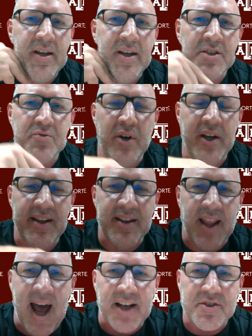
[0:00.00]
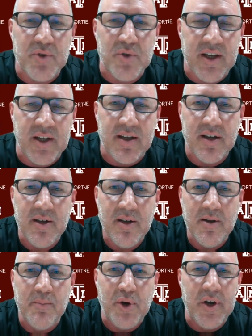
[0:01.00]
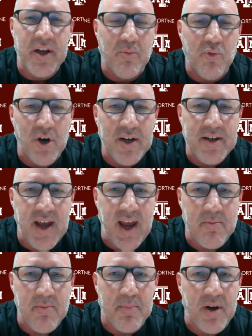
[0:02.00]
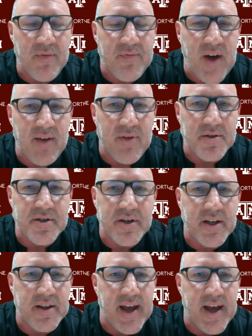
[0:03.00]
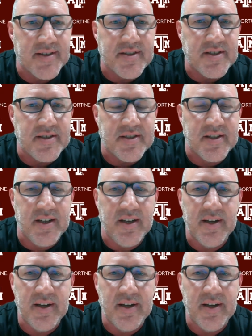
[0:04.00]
his win last week put him one game above 500 in the SEC.